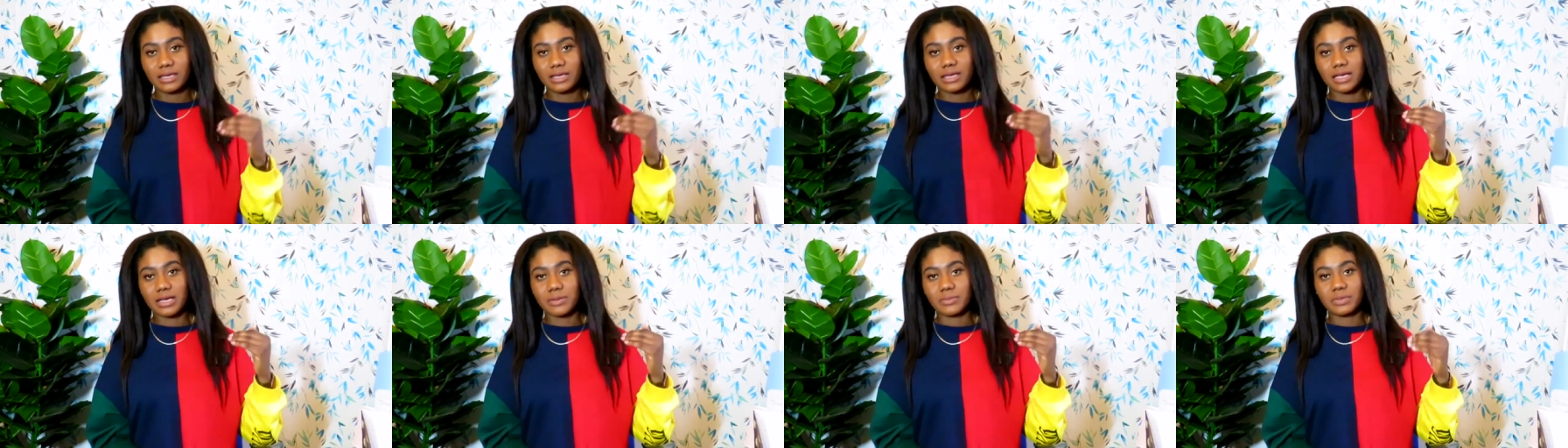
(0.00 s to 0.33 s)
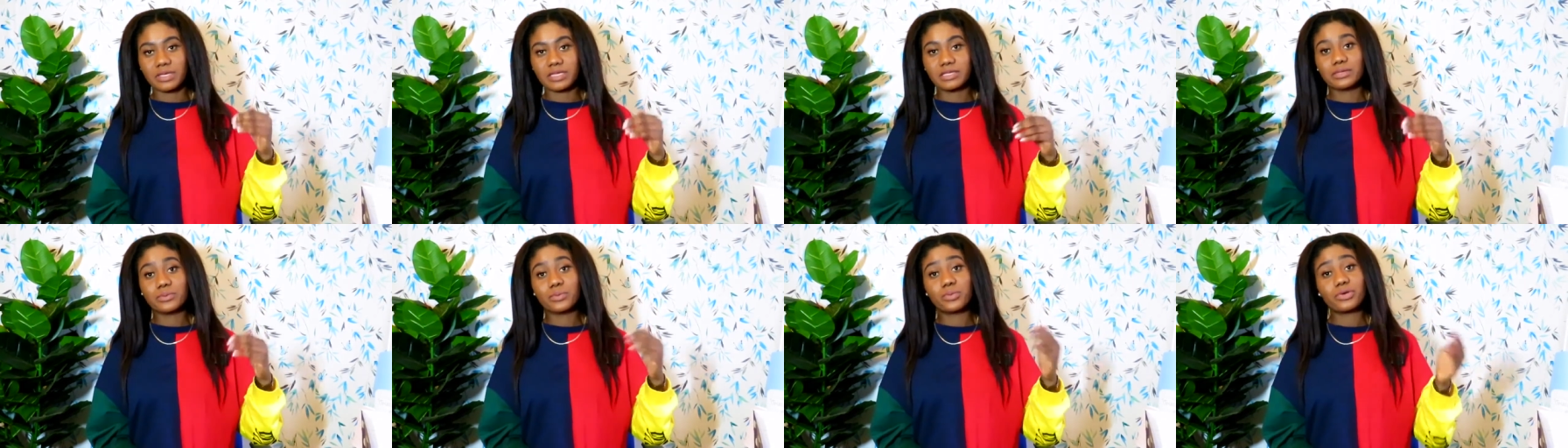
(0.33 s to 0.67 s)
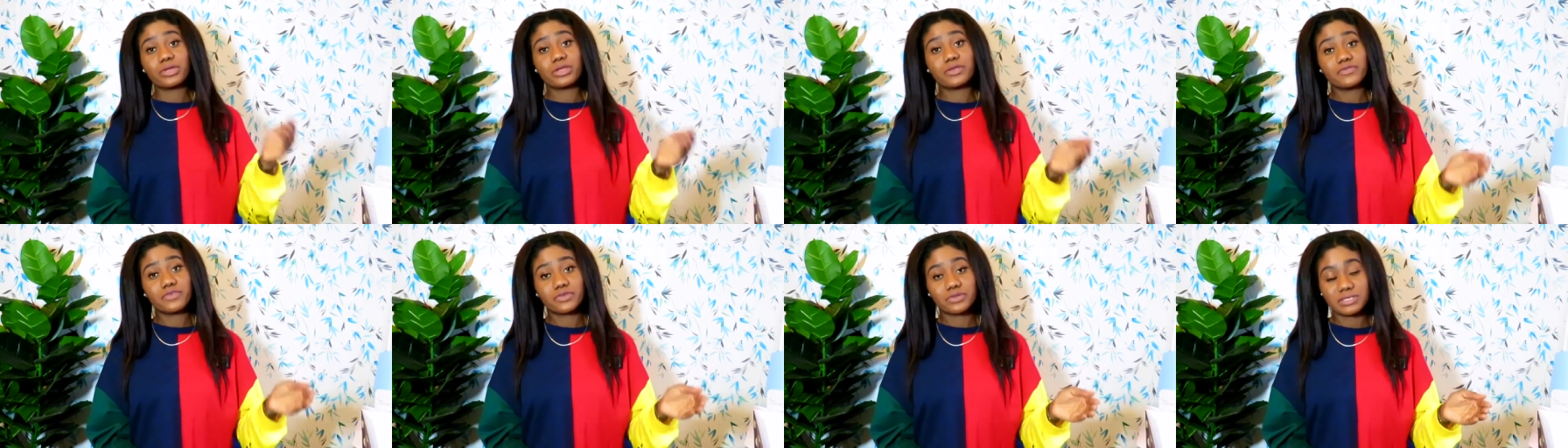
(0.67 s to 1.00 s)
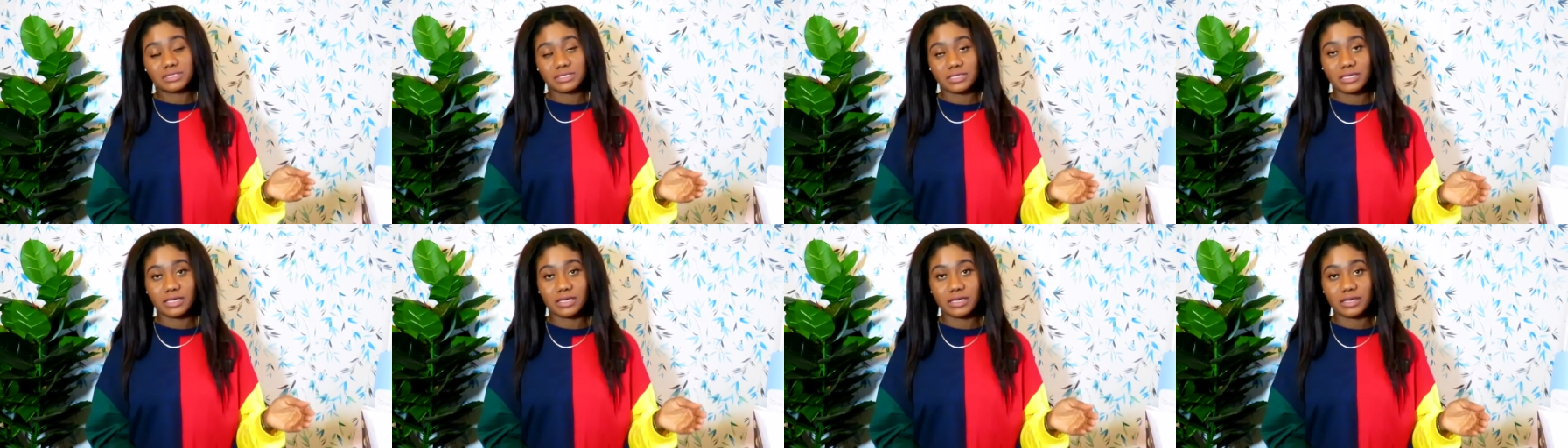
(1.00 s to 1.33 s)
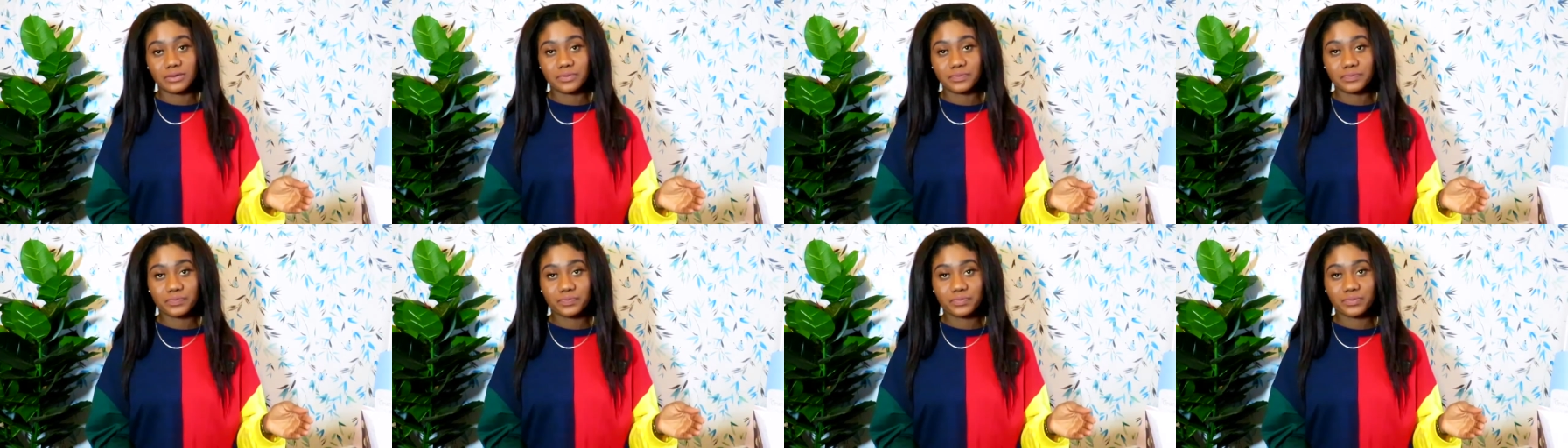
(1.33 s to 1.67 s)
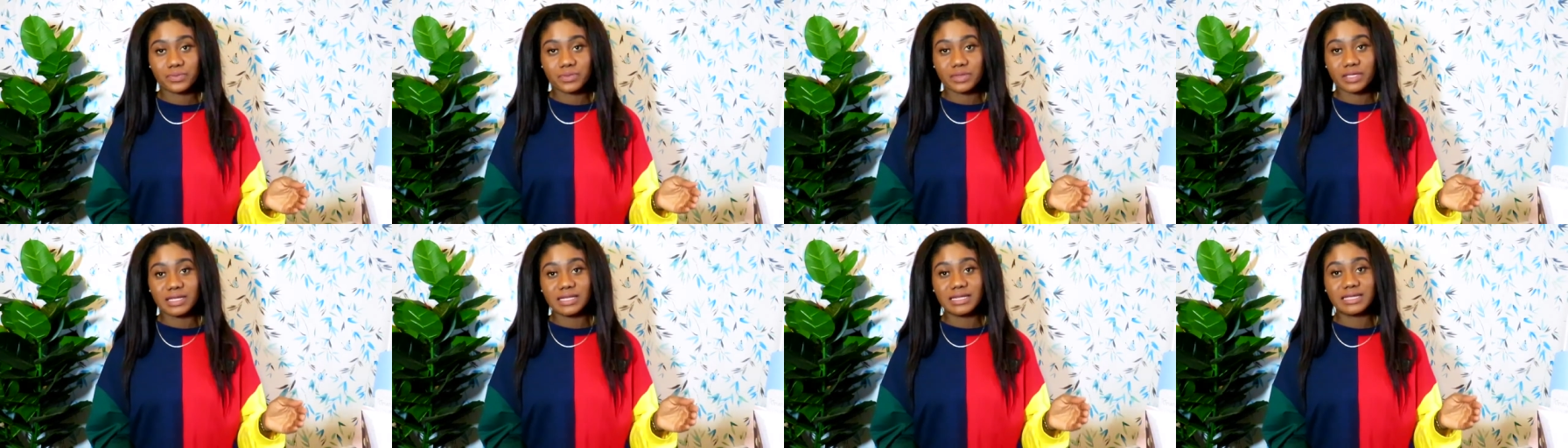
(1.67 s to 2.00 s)
Um, in the previous year,
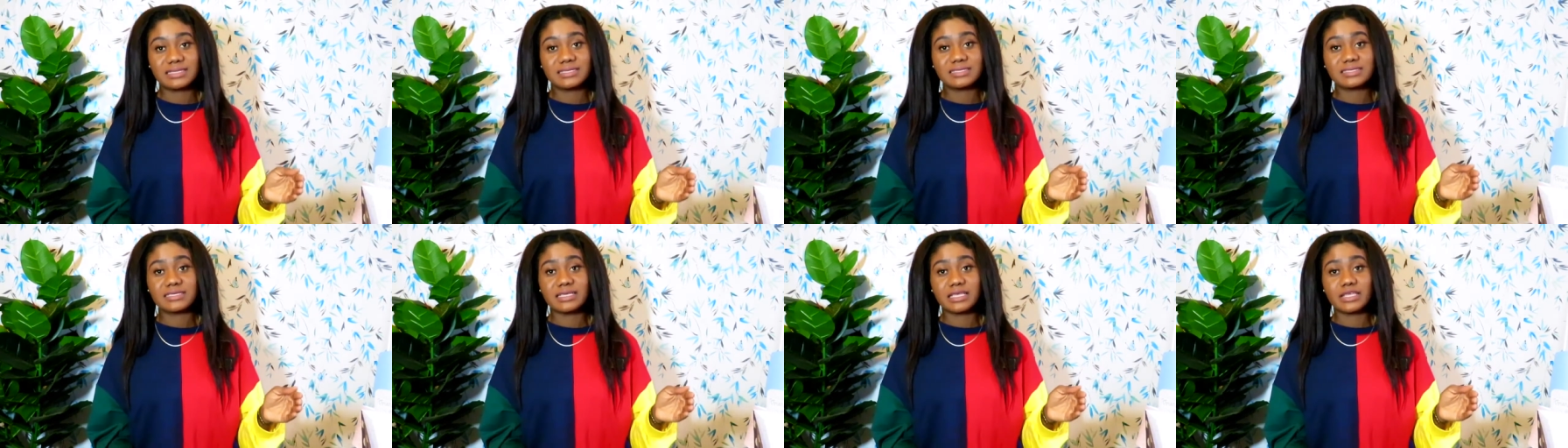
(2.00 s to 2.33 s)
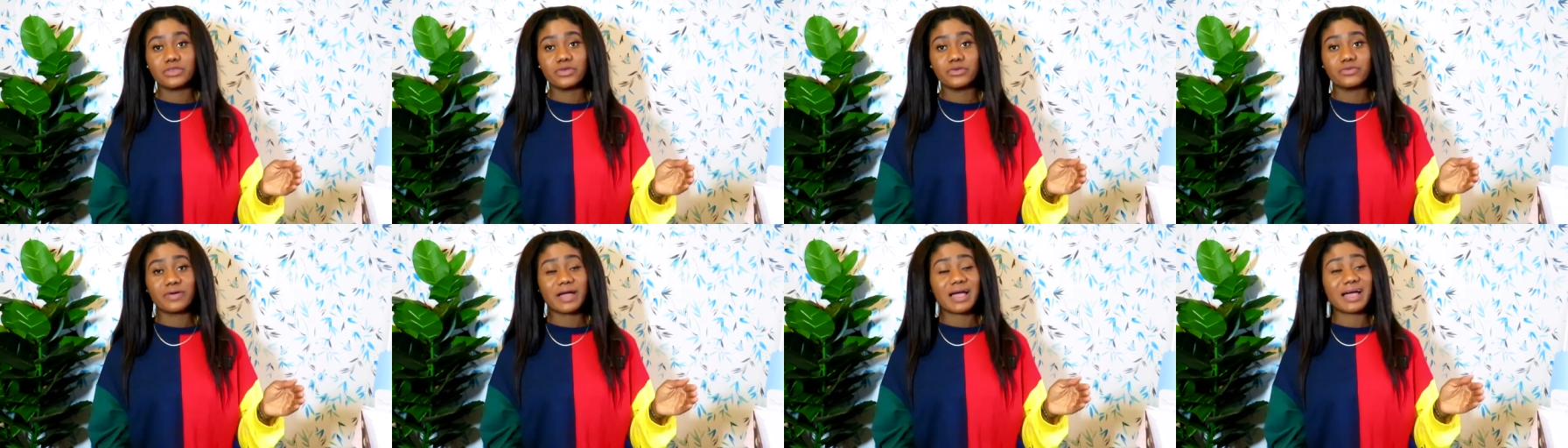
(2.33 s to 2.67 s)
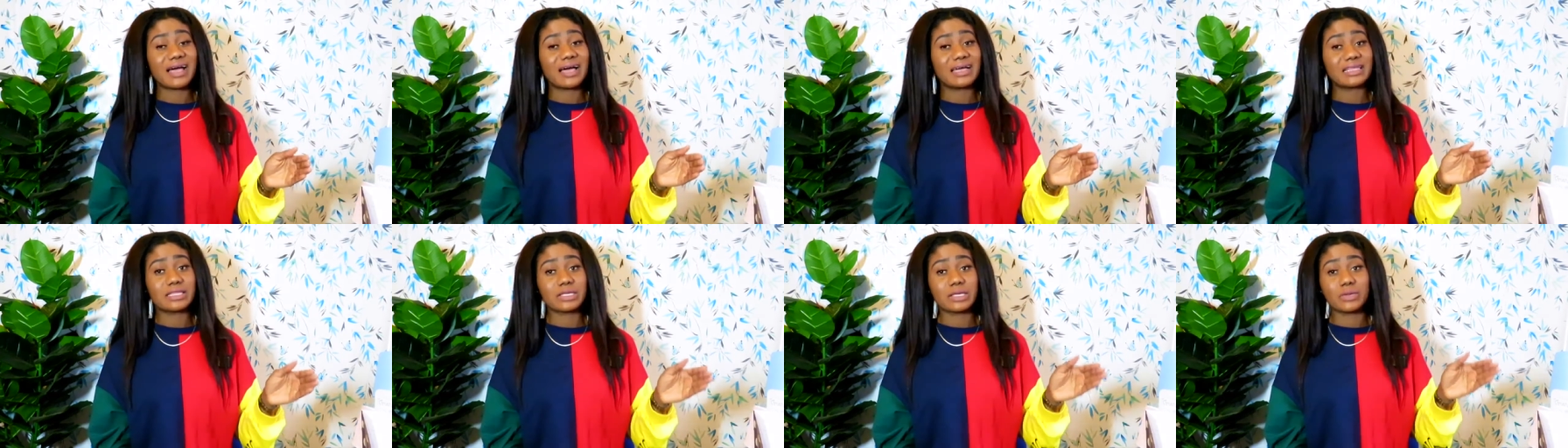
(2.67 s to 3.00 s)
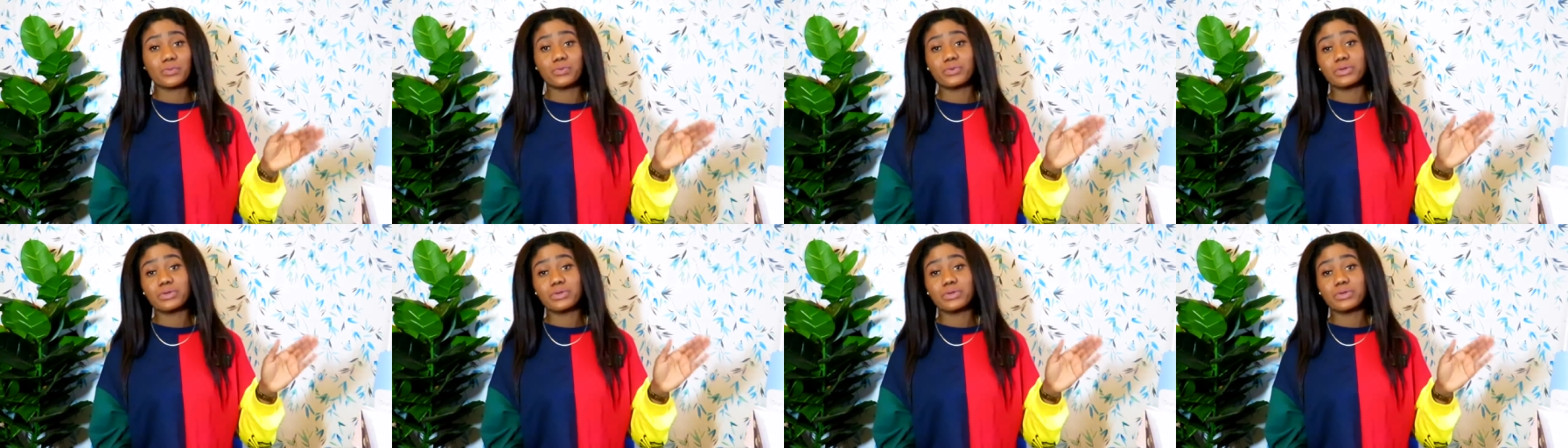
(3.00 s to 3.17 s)
let's say you've had a